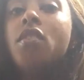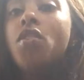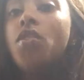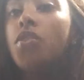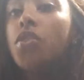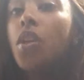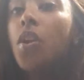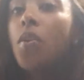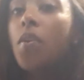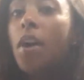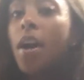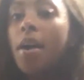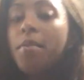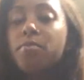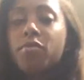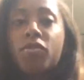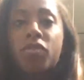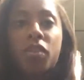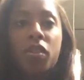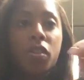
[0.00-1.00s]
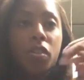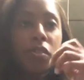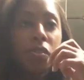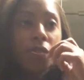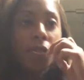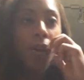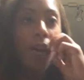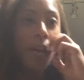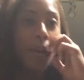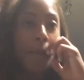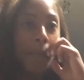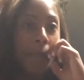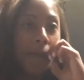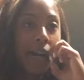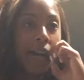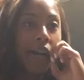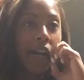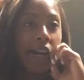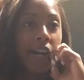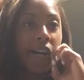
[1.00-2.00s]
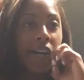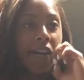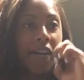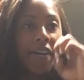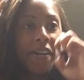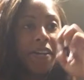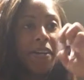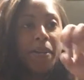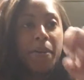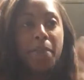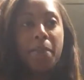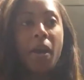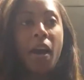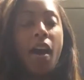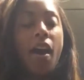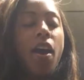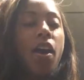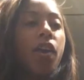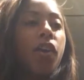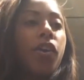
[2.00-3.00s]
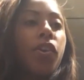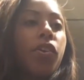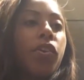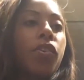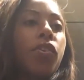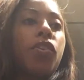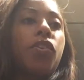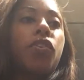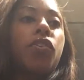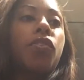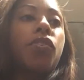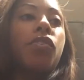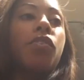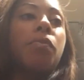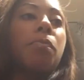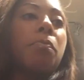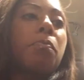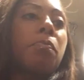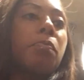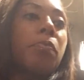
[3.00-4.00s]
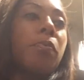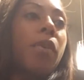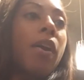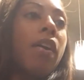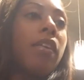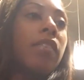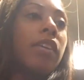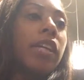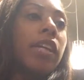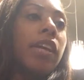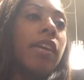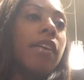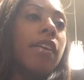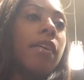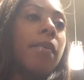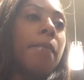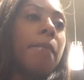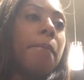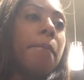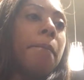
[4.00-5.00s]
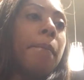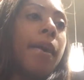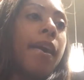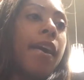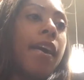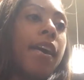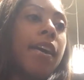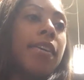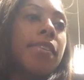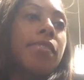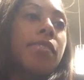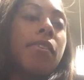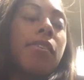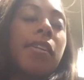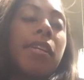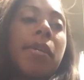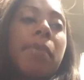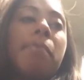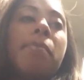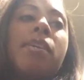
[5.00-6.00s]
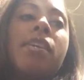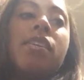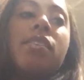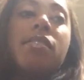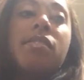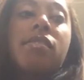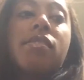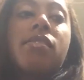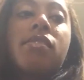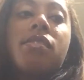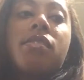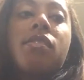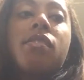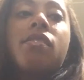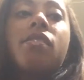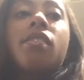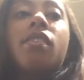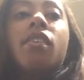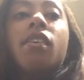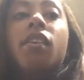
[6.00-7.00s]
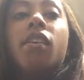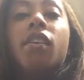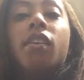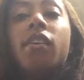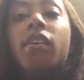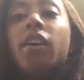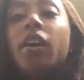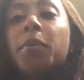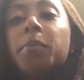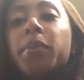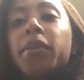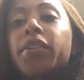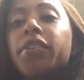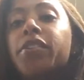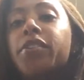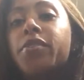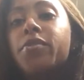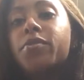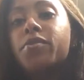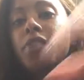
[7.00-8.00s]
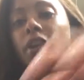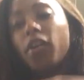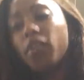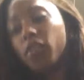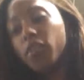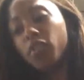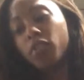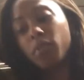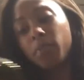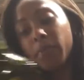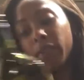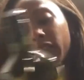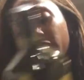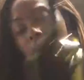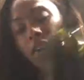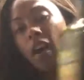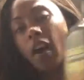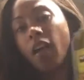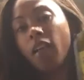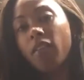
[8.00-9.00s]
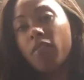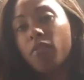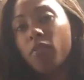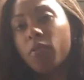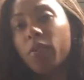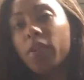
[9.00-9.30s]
So I'm just going to start by browning up my turkey meat. I'm going to use a little bit of olive